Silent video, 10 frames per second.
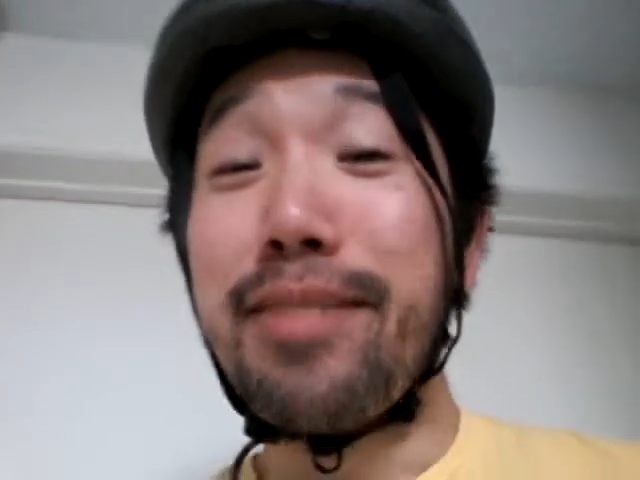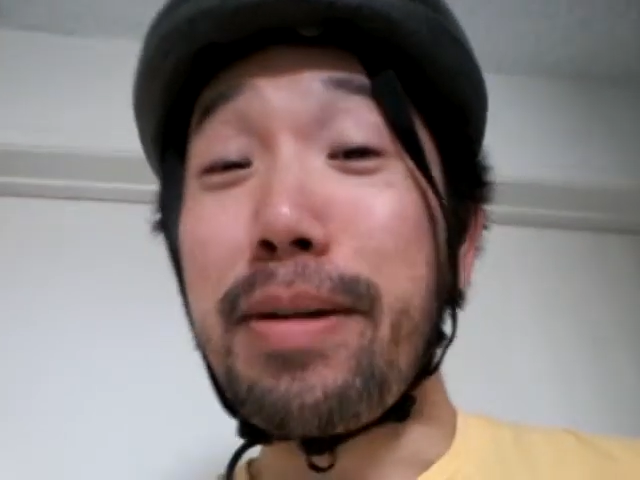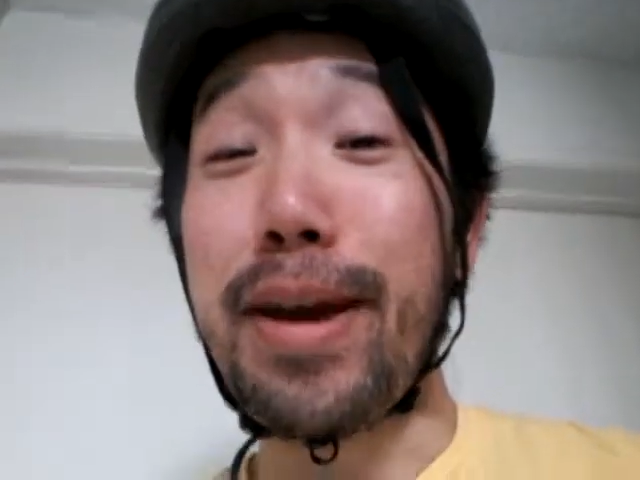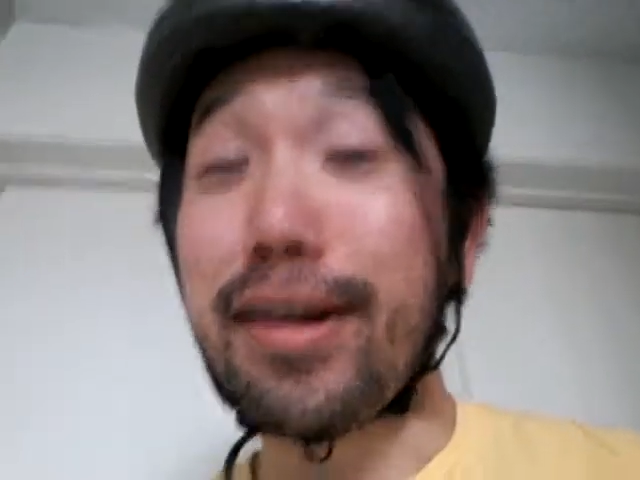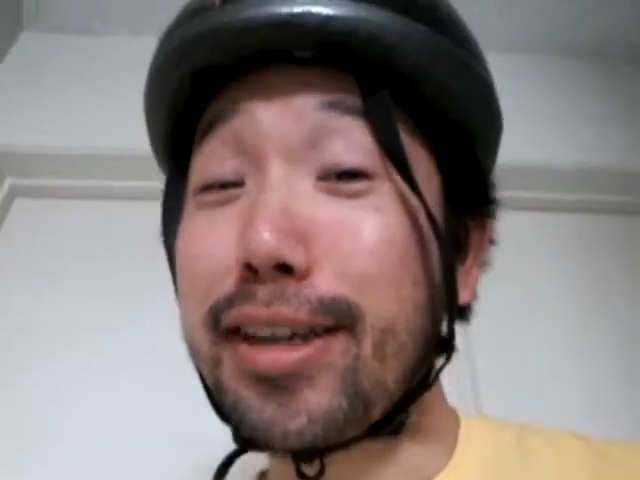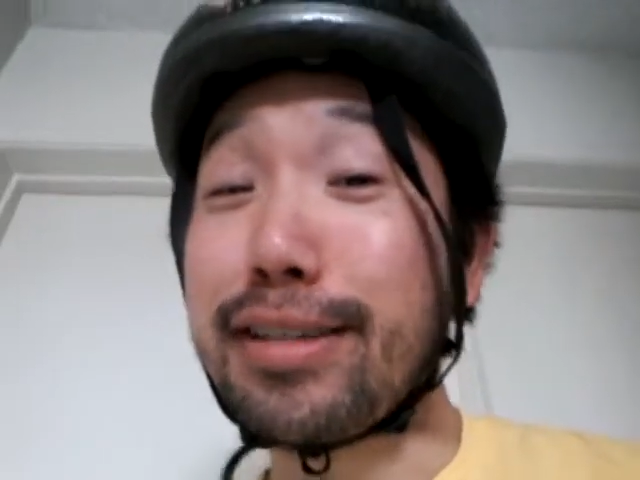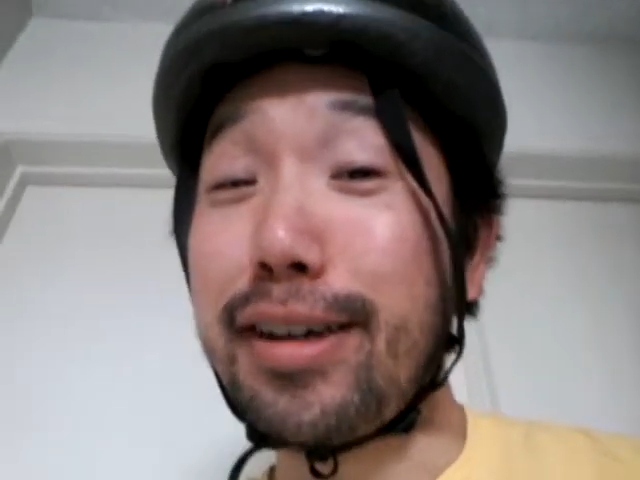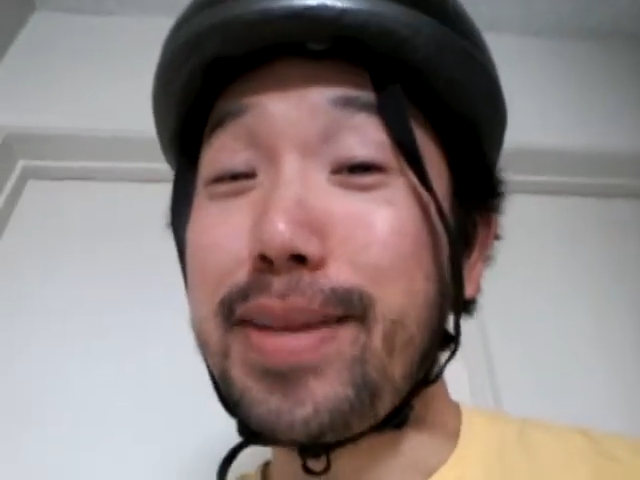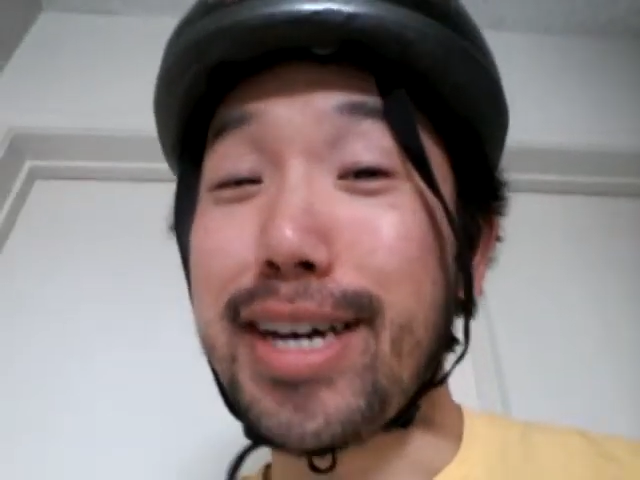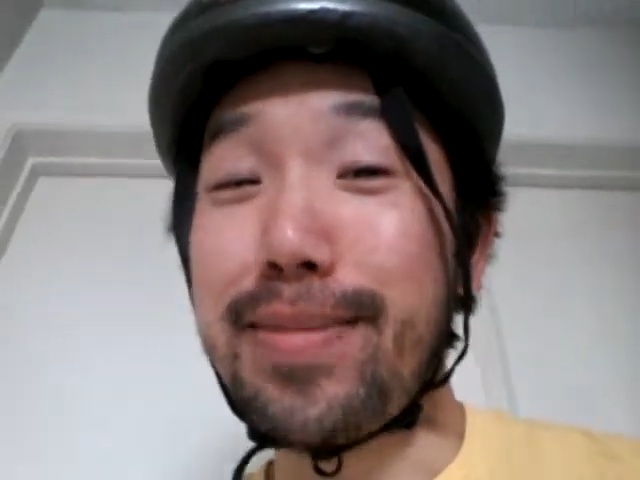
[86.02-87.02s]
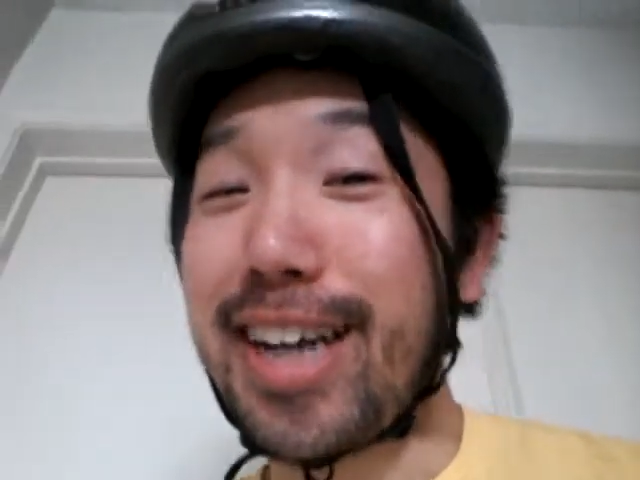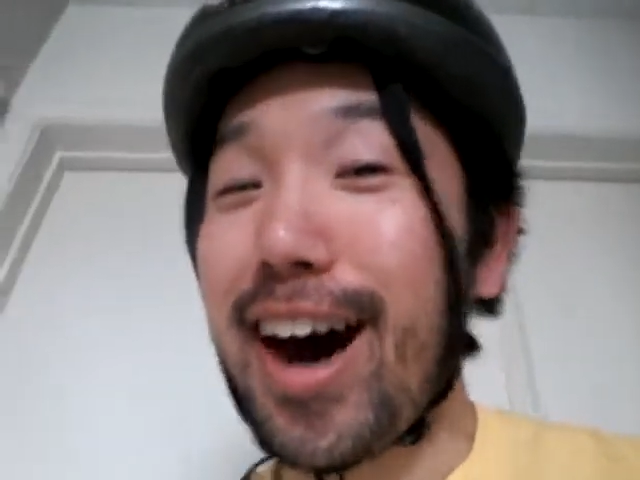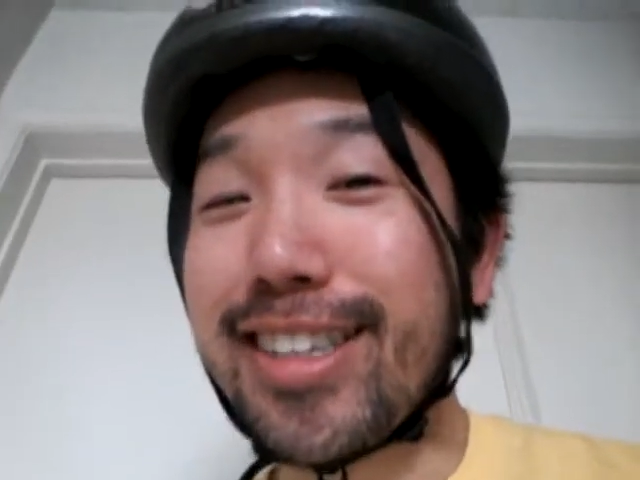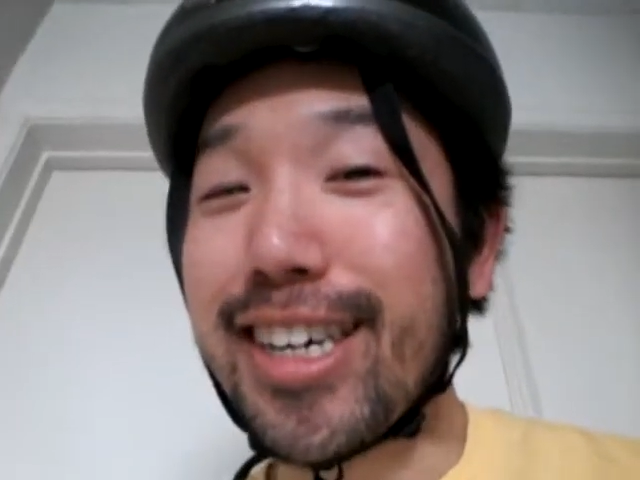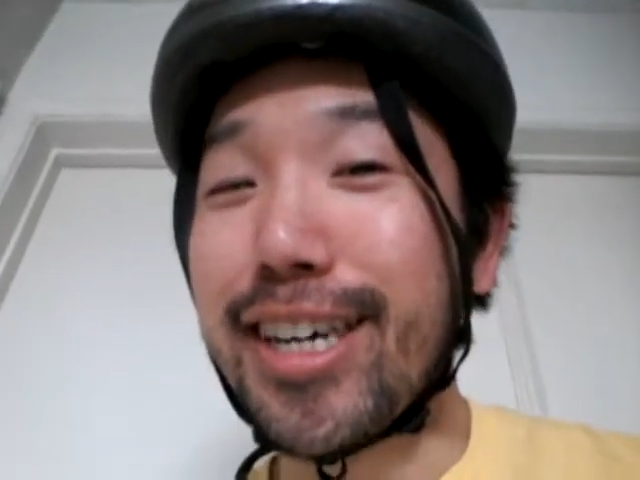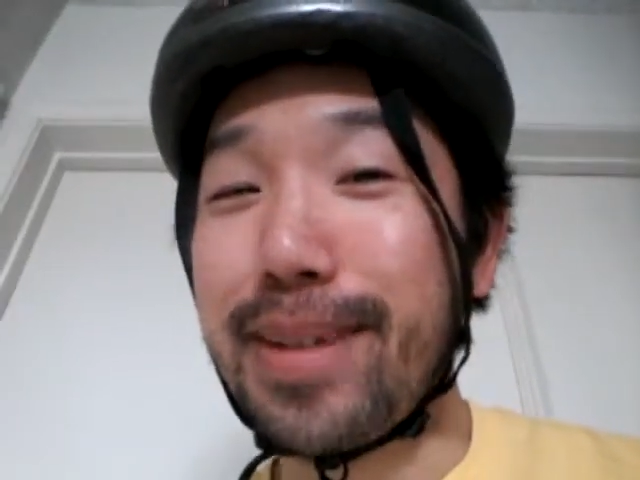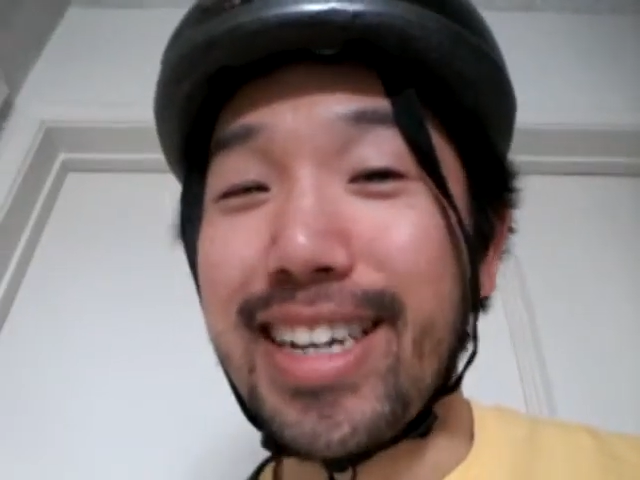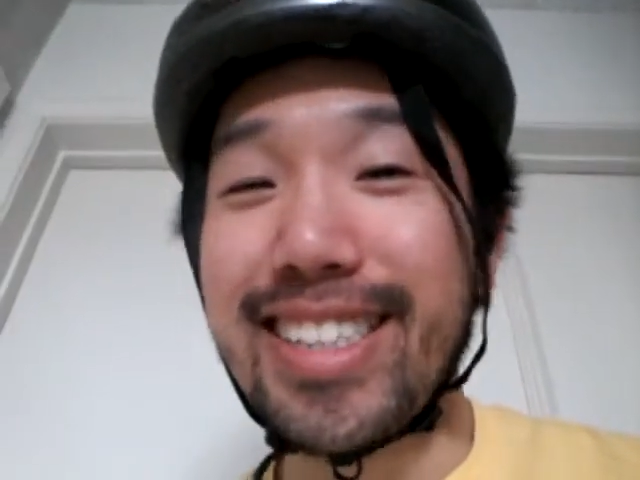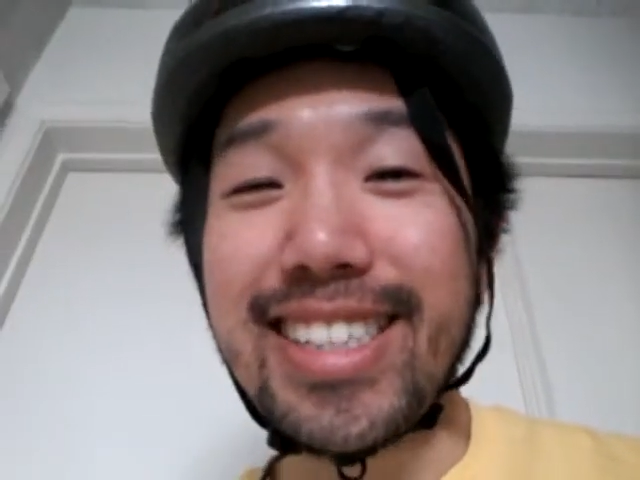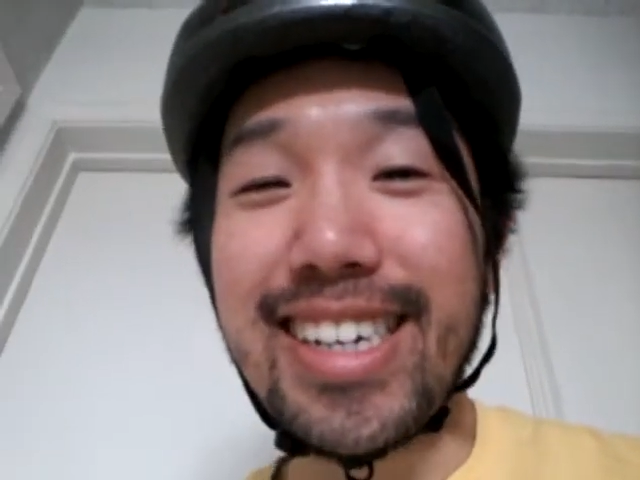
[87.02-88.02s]
My parents wanted to become a doctor,
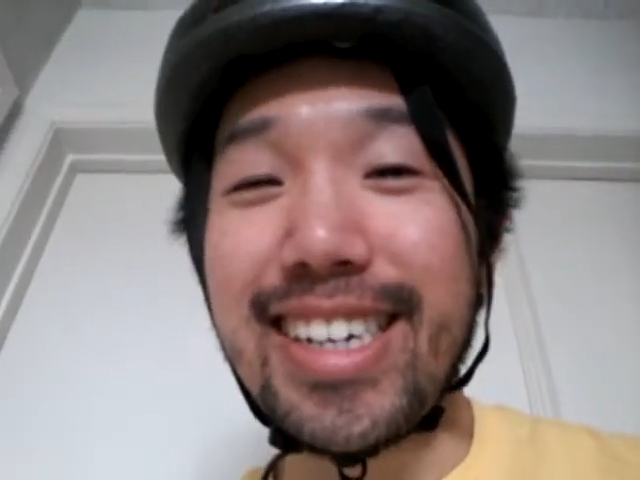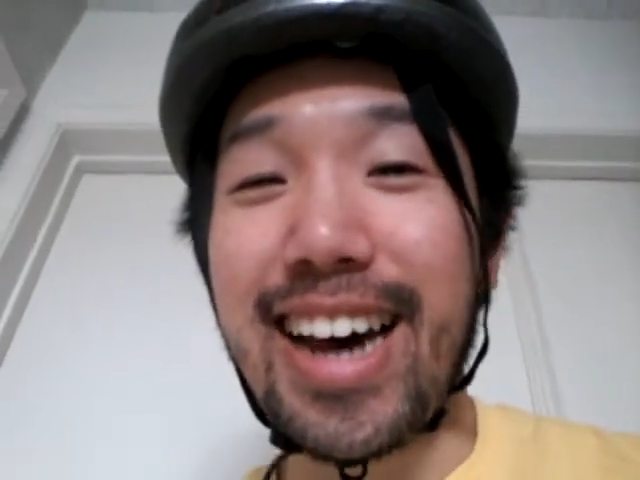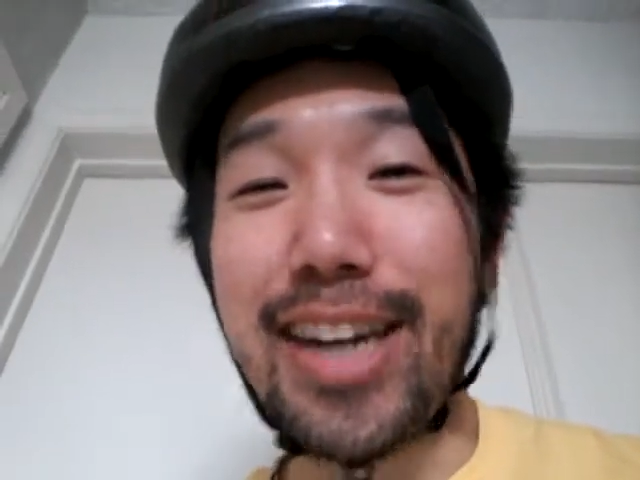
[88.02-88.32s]
but instead,